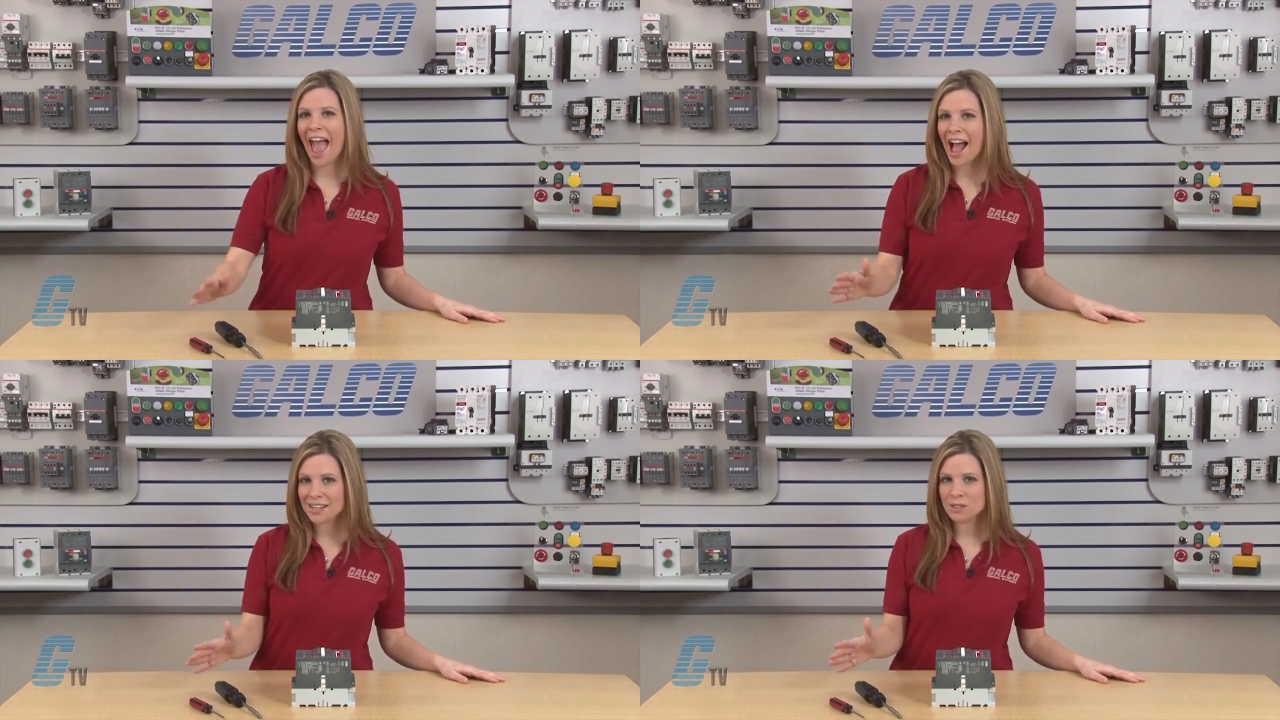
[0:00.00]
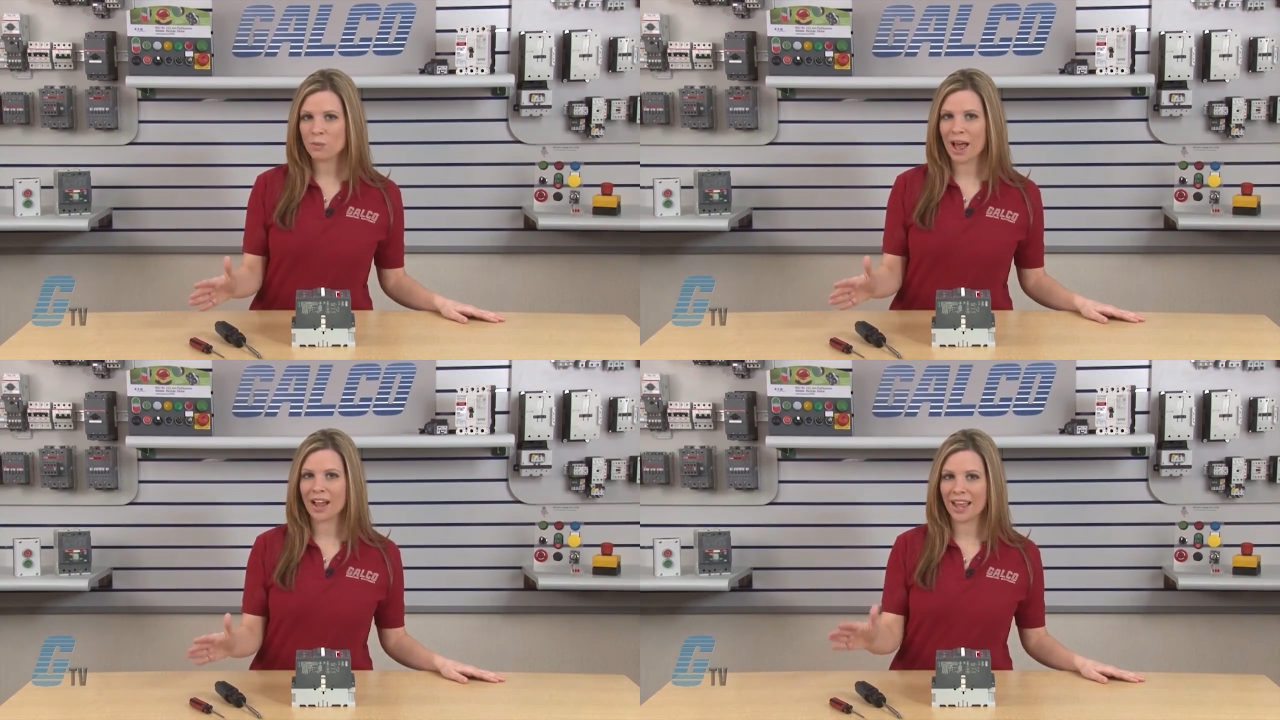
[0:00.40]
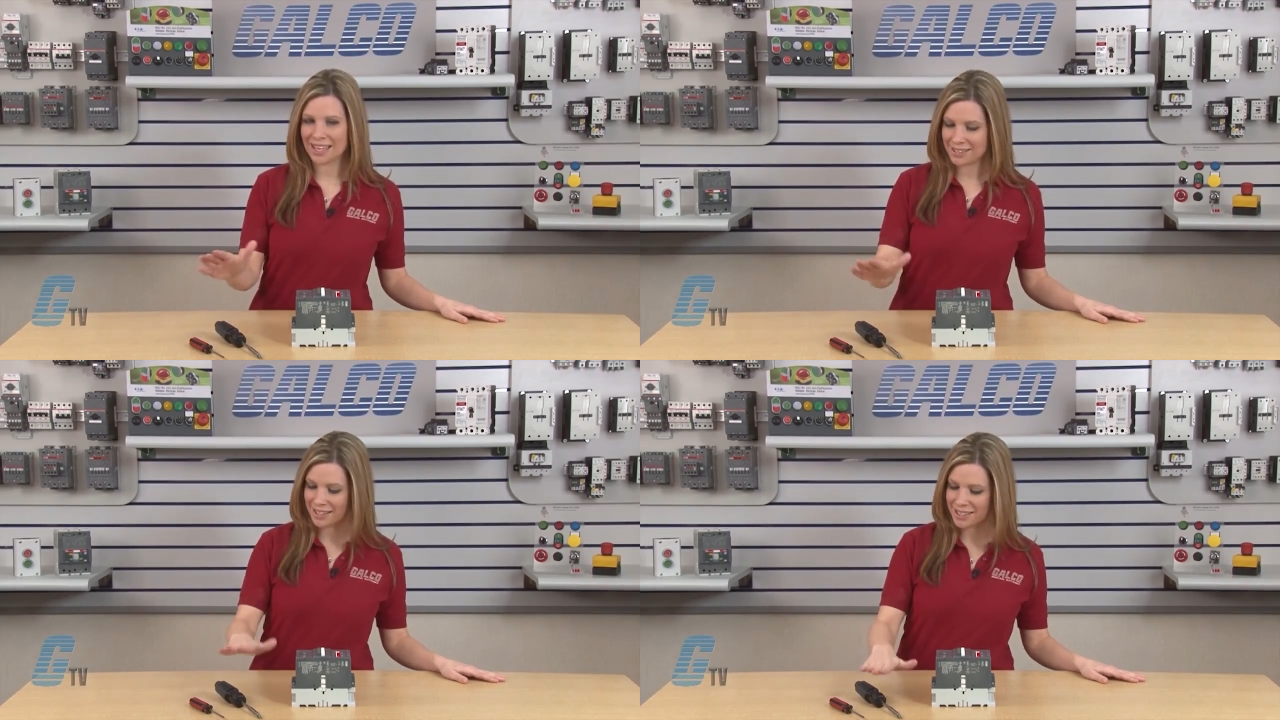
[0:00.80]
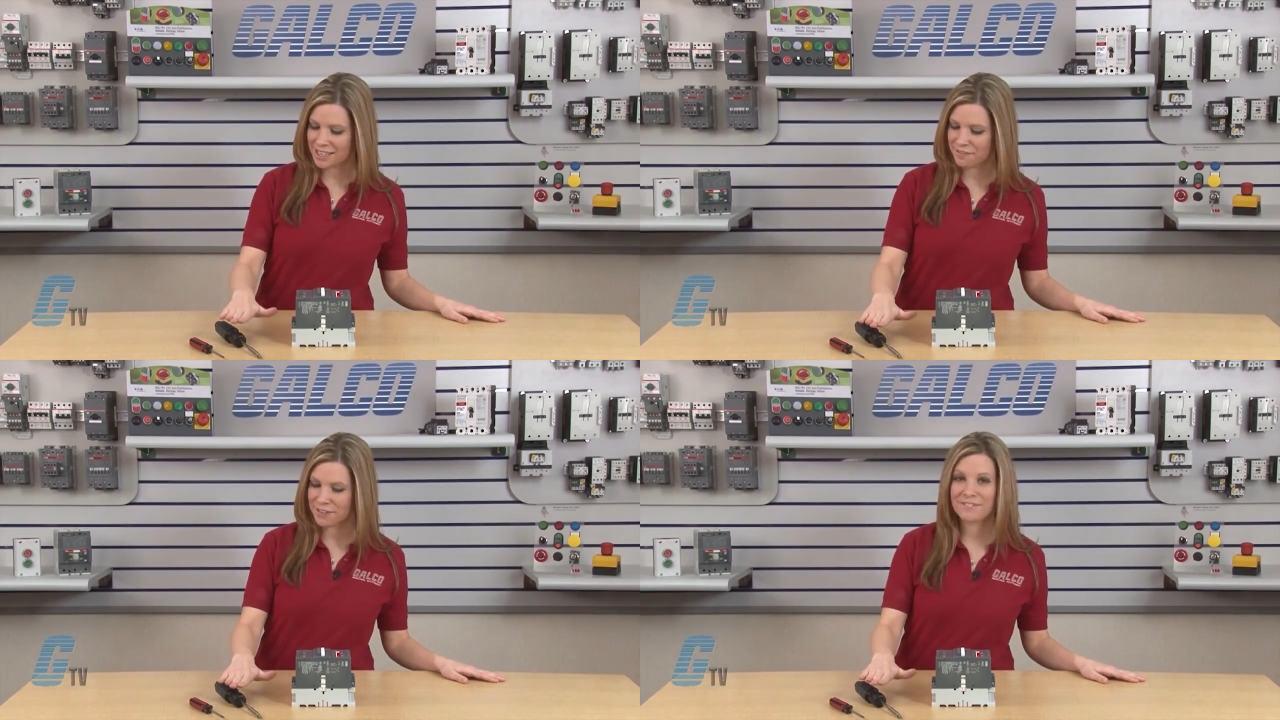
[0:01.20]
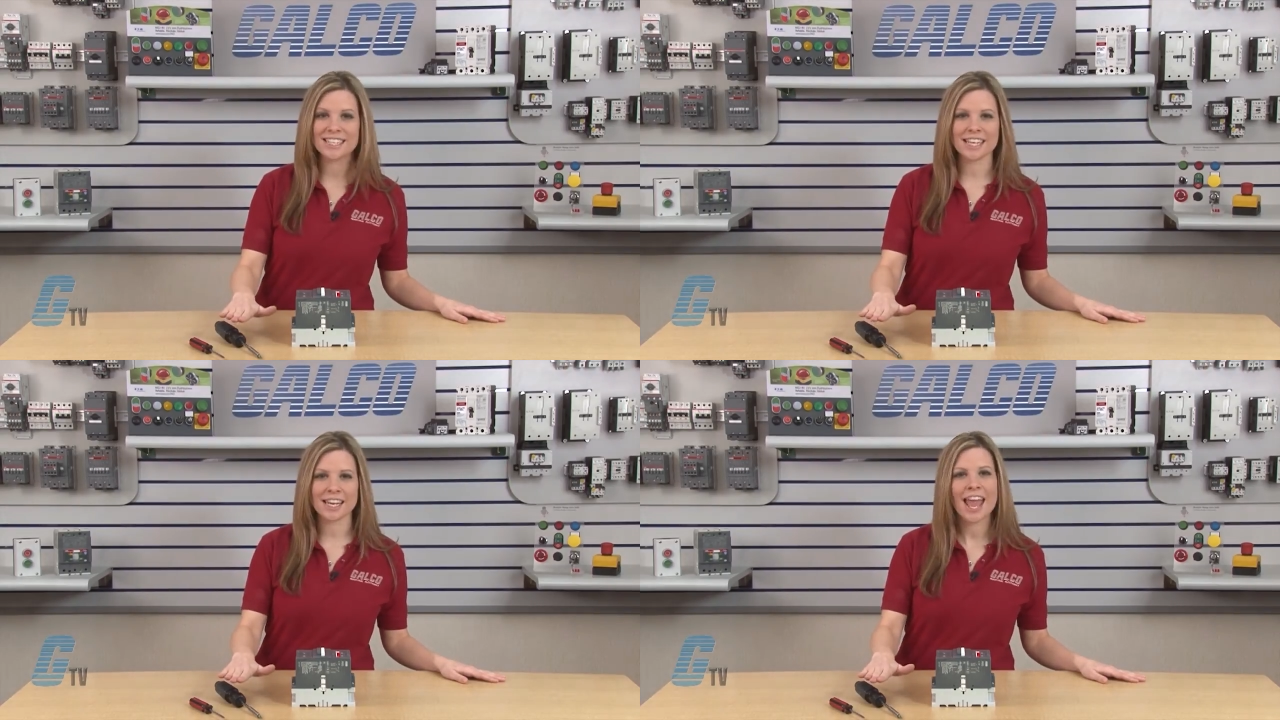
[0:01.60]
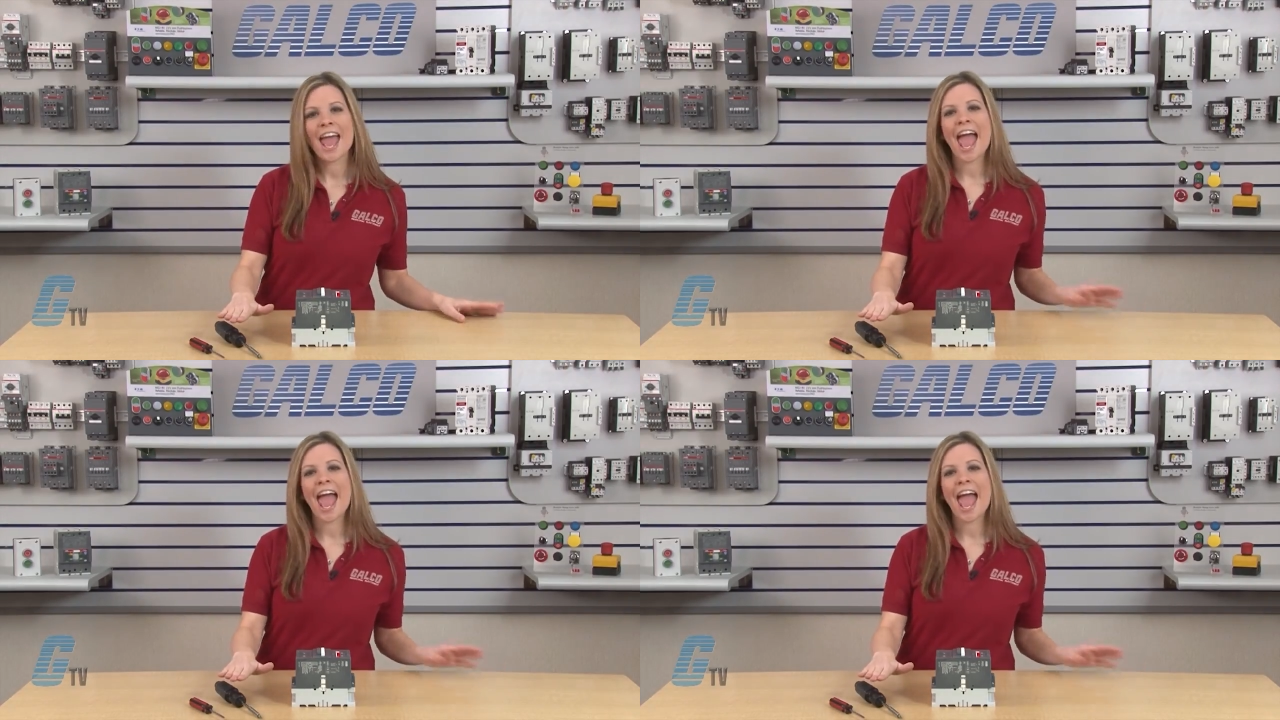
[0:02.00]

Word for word: as well as a T fifteen